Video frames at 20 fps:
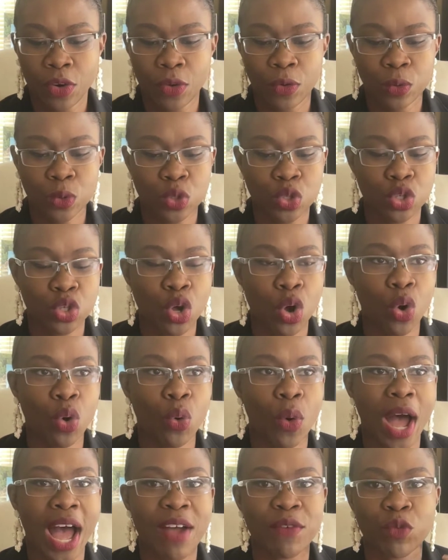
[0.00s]

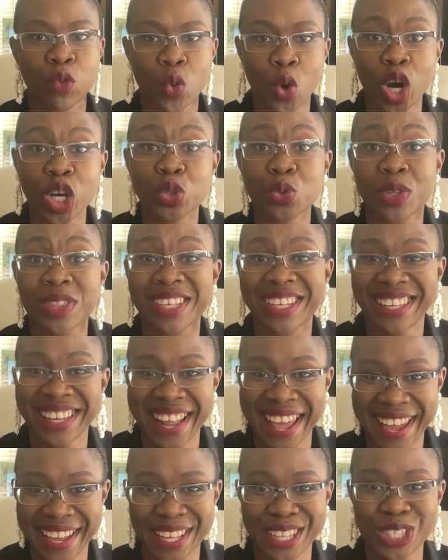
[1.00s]
So I've worked with
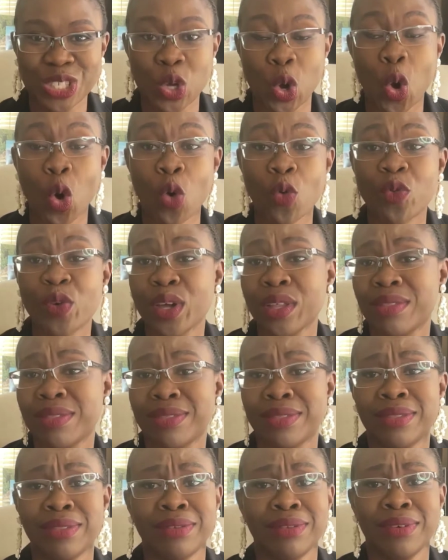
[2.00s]
clients over,
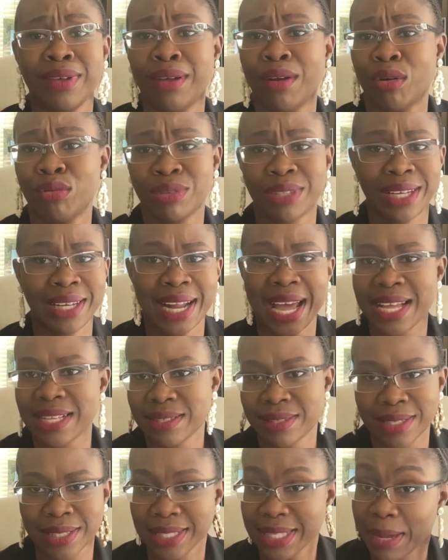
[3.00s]
the
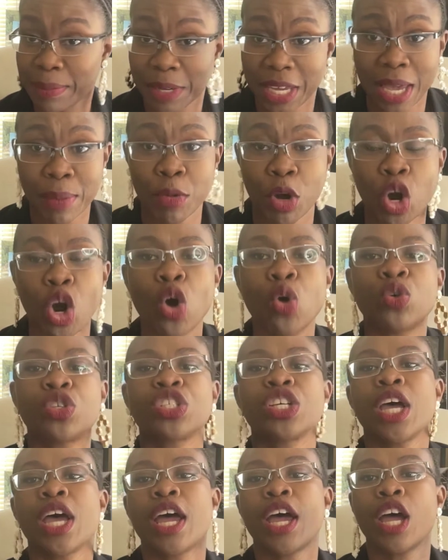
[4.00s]
last, since I became a coach,